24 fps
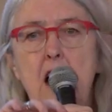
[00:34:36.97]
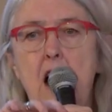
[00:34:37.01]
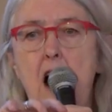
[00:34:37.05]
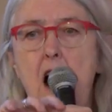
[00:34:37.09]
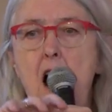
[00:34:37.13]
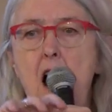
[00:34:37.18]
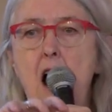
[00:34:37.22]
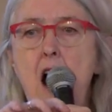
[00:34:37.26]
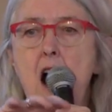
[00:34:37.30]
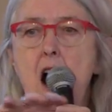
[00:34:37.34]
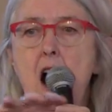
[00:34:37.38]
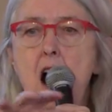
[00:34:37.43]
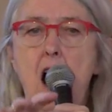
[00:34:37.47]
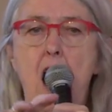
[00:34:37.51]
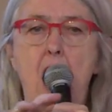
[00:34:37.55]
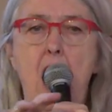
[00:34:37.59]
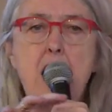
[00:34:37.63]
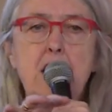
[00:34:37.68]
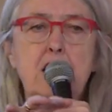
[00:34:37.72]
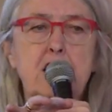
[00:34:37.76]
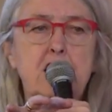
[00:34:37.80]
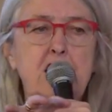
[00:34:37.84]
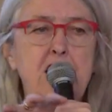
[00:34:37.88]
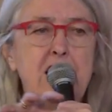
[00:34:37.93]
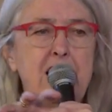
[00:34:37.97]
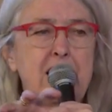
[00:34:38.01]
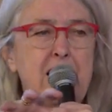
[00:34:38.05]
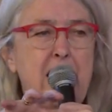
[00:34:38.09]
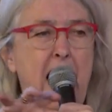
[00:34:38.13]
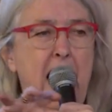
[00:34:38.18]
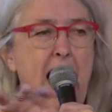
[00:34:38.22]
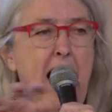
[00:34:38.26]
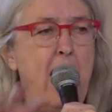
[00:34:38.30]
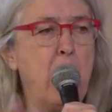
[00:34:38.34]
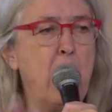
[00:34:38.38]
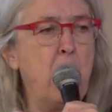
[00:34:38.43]
uh, and
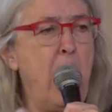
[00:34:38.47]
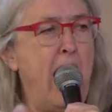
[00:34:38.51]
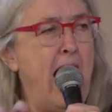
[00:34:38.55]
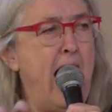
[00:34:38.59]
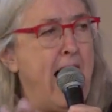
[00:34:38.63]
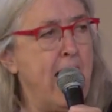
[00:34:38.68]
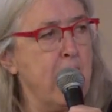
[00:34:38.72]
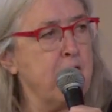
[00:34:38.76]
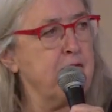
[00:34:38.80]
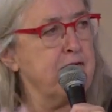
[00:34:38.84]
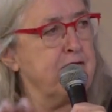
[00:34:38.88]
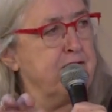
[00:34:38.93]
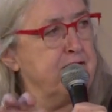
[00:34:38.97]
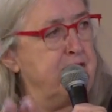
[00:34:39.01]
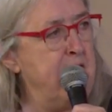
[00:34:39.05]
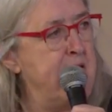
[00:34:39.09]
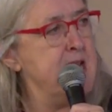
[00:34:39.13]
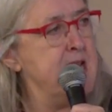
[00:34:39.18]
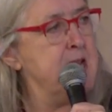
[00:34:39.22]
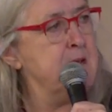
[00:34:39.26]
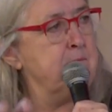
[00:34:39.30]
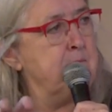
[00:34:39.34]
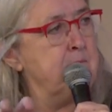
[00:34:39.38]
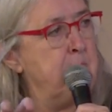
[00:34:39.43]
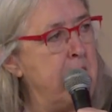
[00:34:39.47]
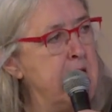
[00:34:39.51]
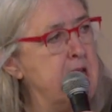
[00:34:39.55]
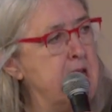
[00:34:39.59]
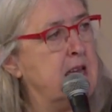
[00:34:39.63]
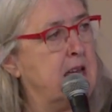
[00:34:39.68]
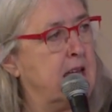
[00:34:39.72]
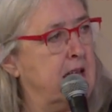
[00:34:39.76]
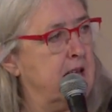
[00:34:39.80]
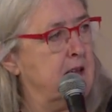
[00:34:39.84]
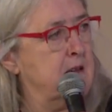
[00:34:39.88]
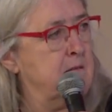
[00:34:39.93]
how, how they
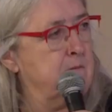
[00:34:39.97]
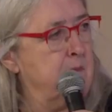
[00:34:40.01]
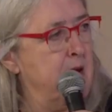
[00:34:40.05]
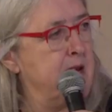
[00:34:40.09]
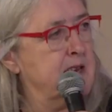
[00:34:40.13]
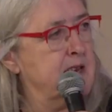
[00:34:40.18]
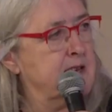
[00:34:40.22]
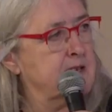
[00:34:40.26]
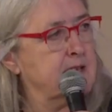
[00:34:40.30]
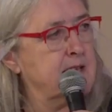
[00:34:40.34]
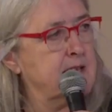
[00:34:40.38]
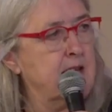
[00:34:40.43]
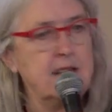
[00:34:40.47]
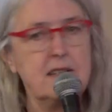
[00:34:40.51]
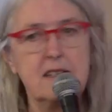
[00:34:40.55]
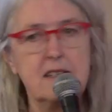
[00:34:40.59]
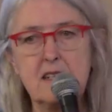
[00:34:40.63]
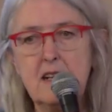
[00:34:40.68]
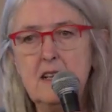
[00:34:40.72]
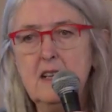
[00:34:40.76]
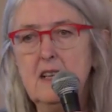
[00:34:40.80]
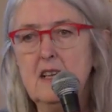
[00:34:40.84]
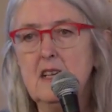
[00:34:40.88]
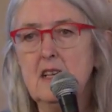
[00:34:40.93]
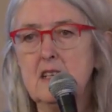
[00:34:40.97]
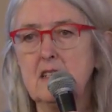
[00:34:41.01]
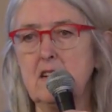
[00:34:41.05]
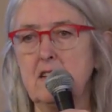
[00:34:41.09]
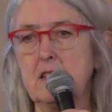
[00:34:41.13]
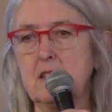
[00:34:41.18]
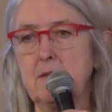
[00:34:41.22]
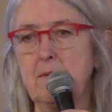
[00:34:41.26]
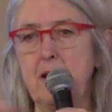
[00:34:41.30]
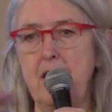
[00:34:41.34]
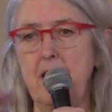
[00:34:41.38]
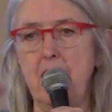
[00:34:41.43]
make it make sense. So
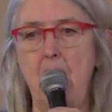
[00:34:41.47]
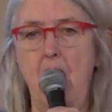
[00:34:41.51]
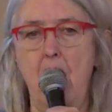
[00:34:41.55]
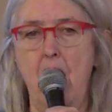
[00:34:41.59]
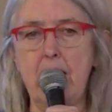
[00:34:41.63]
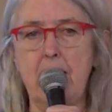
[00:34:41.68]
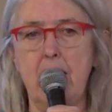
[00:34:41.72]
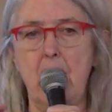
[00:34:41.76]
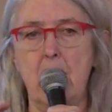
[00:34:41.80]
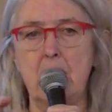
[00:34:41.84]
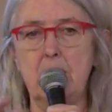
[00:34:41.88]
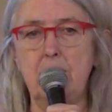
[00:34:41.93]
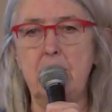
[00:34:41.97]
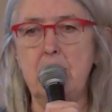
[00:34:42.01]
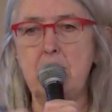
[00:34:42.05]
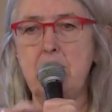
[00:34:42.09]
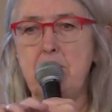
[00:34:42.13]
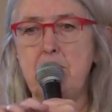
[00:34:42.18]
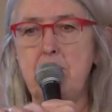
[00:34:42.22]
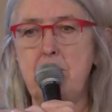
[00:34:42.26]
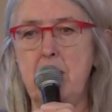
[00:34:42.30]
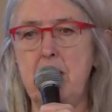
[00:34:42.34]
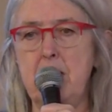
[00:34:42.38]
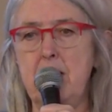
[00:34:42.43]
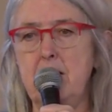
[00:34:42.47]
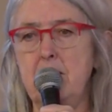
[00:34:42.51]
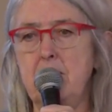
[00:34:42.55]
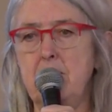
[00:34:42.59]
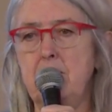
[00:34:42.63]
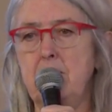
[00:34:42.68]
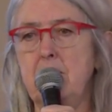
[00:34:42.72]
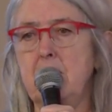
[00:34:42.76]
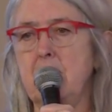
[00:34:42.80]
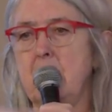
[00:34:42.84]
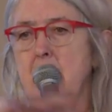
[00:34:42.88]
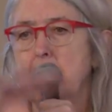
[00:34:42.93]
it's a bit like kind of in,
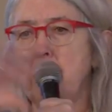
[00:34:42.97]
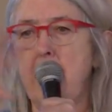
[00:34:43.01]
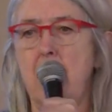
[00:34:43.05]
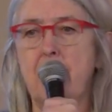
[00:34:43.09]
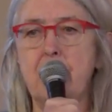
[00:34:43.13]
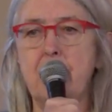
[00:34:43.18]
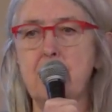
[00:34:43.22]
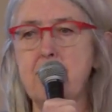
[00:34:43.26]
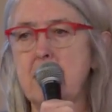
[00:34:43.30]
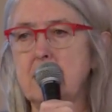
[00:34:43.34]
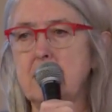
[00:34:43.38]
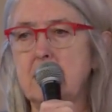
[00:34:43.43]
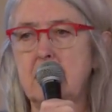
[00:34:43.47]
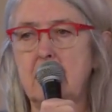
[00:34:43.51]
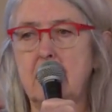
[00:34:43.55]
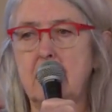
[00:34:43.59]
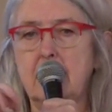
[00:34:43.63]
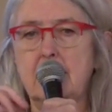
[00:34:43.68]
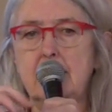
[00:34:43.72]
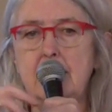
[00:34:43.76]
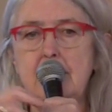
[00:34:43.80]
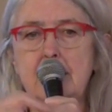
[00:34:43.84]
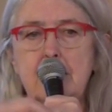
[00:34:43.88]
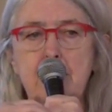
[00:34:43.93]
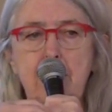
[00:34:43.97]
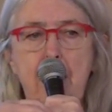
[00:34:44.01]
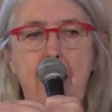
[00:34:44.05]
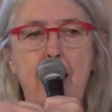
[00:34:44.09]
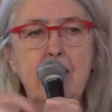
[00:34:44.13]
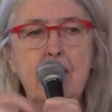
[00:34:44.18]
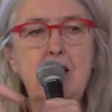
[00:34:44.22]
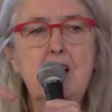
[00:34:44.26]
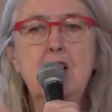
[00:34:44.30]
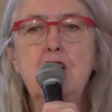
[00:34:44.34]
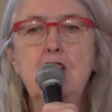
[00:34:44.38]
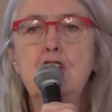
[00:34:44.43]
in you know, mathematics. It's
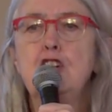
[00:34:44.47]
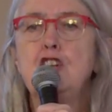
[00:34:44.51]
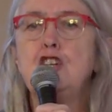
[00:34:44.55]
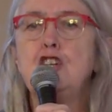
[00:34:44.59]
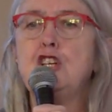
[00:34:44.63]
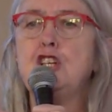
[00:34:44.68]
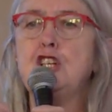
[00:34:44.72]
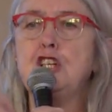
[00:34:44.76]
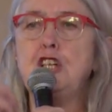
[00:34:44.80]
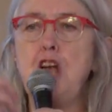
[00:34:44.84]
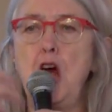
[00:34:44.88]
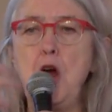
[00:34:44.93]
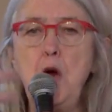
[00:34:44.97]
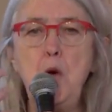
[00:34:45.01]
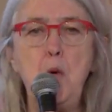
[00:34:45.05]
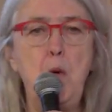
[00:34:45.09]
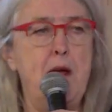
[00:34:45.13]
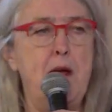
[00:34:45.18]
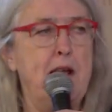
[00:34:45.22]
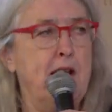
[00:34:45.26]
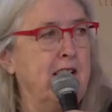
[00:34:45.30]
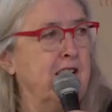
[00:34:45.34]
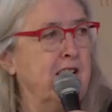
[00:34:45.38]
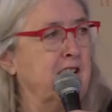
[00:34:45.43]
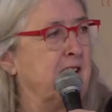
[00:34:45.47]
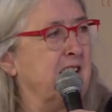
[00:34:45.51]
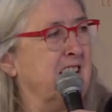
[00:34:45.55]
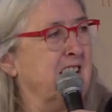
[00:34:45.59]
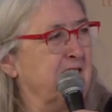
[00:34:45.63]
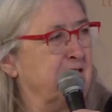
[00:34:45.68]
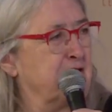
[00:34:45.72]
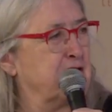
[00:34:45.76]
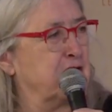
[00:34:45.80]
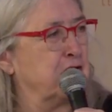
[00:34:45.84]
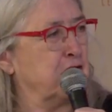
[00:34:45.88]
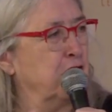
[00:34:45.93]
about showing, you know,
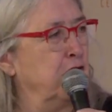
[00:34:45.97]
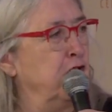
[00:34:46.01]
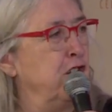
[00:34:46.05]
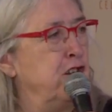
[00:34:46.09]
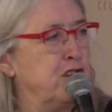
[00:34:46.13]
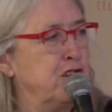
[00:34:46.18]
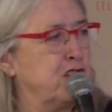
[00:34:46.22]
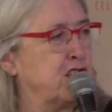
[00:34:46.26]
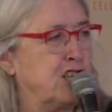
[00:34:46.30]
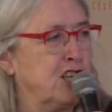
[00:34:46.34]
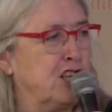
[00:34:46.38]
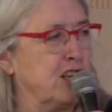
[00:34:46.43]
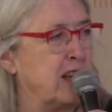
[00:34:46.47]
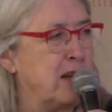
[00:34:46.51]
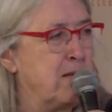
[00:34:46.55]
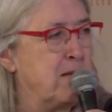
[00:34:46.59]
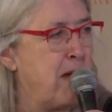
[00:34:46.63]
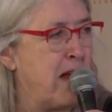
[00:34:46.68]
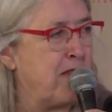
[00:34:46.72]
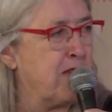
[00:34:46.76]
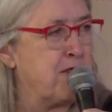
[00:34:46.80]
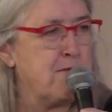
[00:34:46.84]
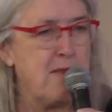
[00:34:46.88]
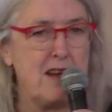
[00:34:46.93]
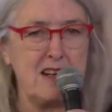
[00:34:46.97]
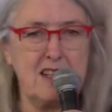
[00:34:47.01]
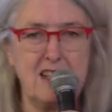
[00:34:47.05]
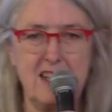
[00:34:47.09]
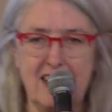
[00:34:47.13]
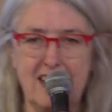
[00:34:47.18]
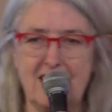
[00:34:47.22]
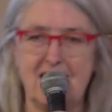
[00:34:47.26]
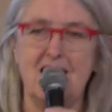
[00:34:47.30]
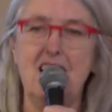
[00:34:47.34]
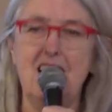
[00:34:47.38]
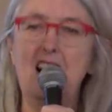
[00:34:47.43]
the solution in
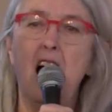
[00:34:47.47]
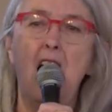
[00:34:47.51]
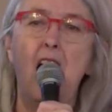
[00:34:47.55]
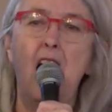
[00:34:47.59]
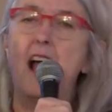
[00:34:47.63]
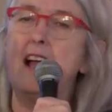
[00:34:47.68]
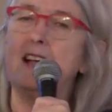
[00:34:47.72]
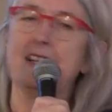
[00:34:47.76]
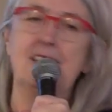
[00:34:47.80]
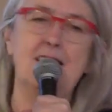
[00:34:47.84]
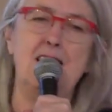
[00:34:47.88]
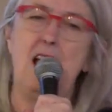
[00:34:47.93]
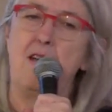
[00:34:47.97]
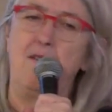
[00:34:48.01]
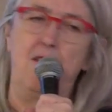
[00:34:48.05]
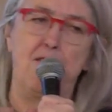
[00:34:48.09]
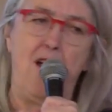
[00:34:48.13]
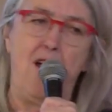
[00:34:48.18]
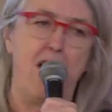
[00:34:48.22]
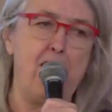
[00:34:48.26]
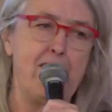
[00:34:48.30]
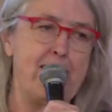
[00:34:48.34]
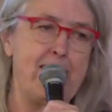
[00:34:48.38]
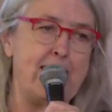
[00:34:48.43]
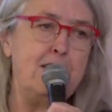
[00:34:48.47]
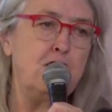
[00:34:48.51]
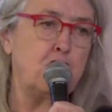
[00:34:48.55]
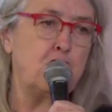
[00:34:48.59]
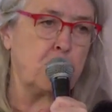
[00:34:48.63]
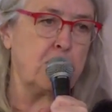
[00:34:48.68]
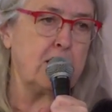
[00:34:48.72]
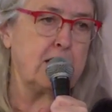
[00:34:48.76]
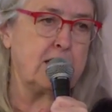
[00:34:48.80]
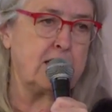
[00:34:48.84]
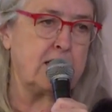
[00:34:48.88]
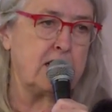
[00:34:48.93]
mathematics is never very
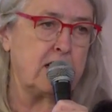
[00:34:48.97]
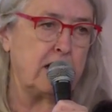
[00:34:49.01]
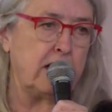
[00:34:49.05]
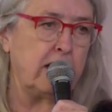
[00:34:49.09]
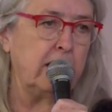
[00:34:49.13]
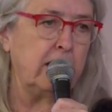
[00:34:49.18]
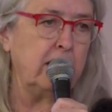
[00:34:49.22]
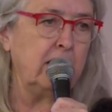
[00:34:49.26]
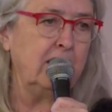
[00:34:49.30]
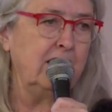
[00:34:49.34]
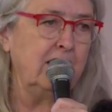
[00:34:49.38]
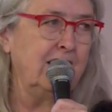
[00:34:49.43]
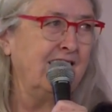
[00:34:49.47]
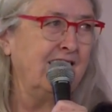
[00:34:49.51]
interesting.